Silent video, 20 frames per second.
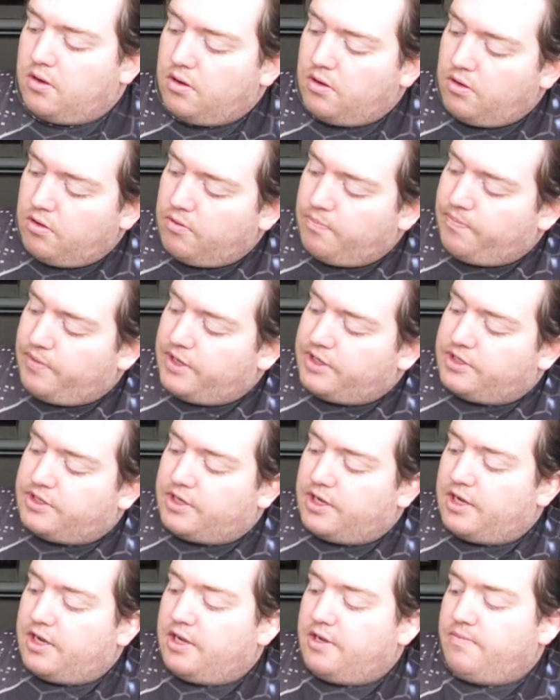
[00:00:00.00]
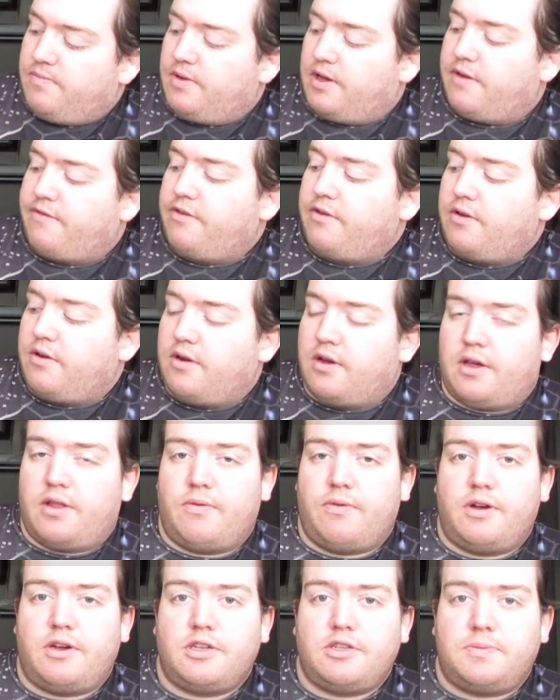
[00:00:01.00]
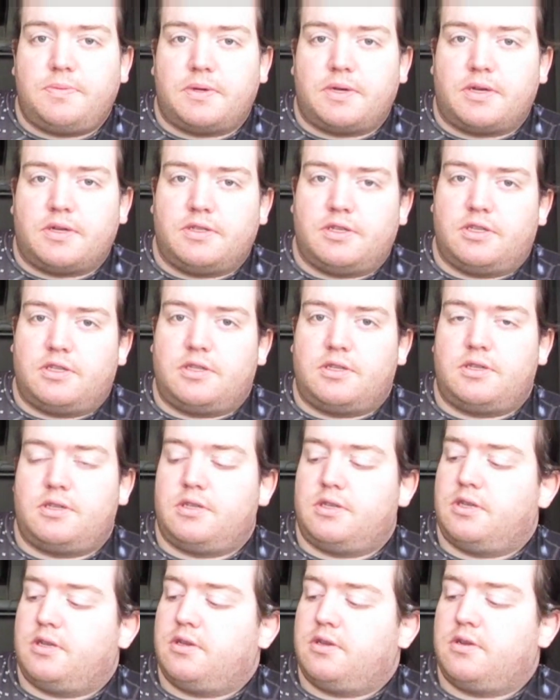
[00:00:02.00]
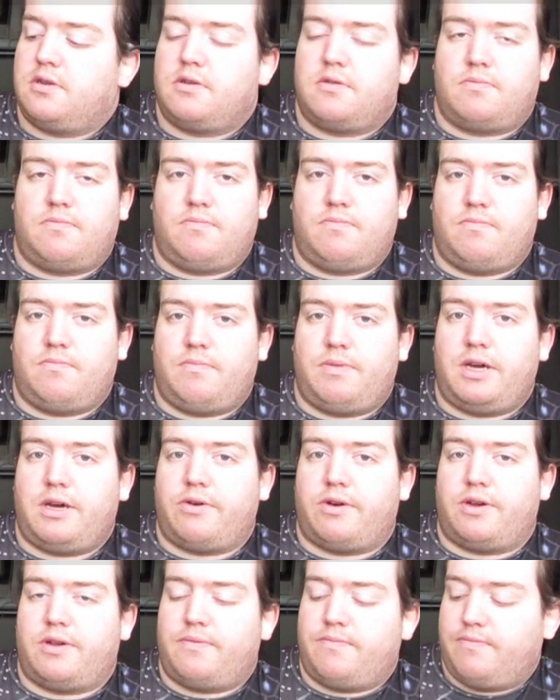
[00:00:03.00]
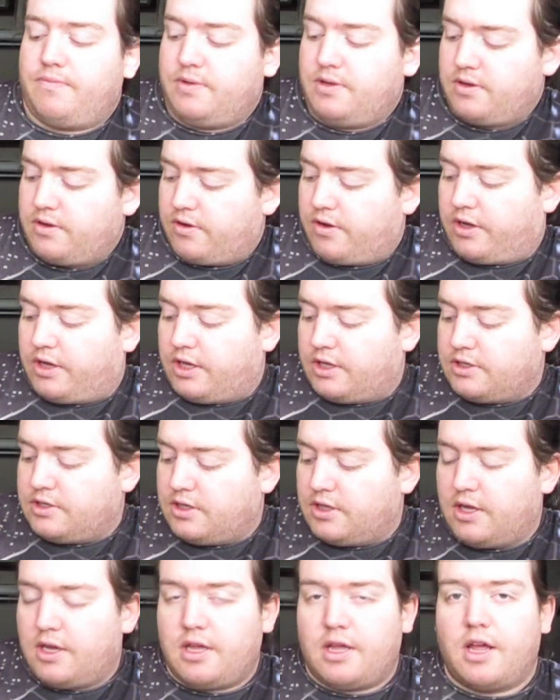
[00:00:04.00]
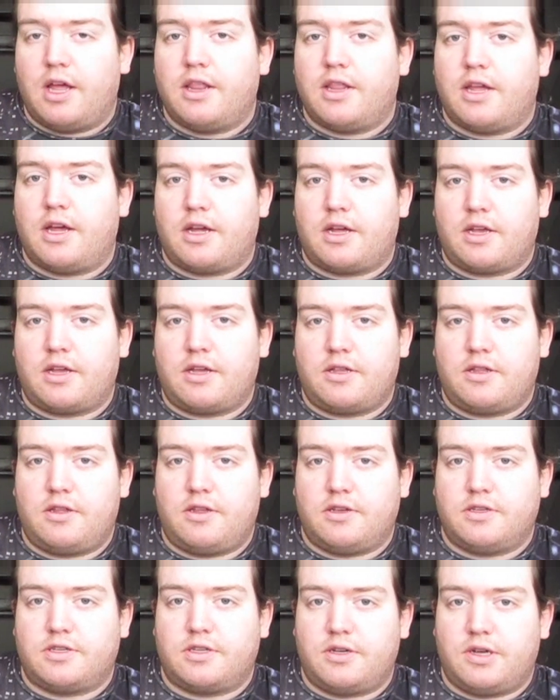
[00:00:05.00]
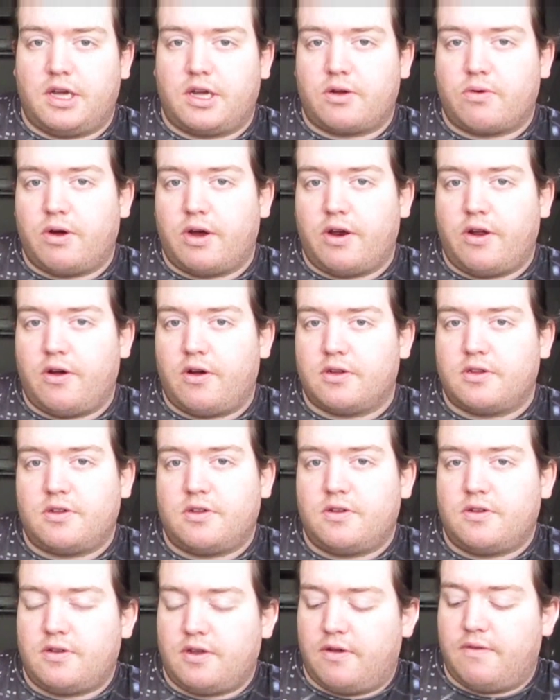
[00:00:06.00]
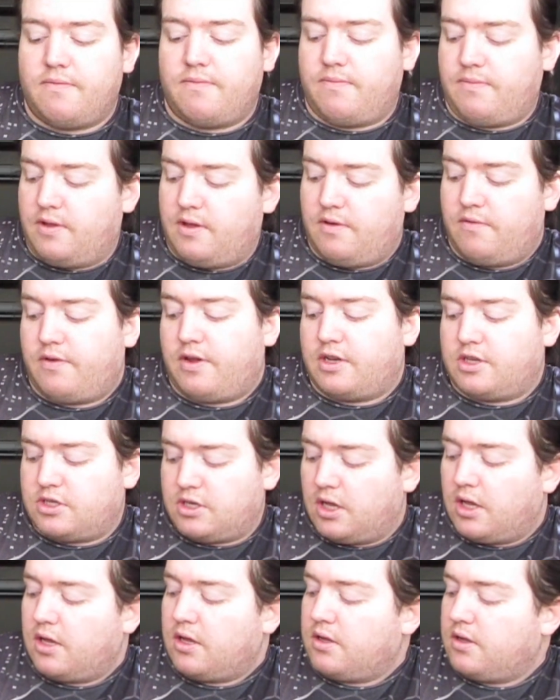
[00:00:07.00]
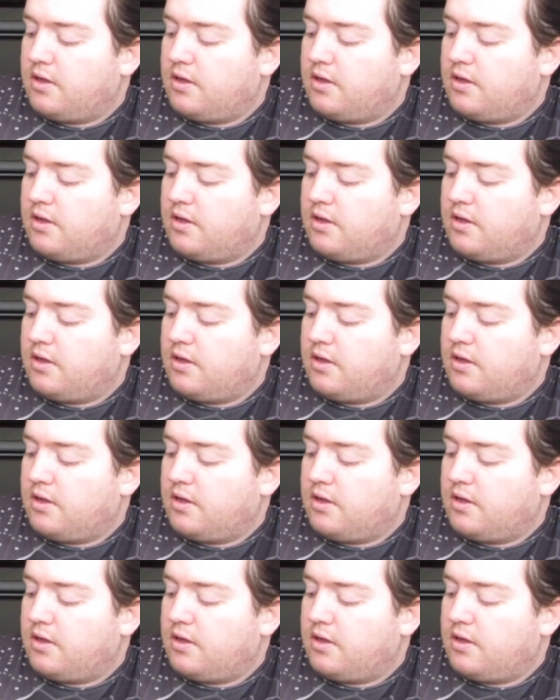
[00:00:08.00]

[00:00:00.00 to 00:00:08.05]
Good place to have it otherwise, because it's power going into there, and that does get quite hot eventually.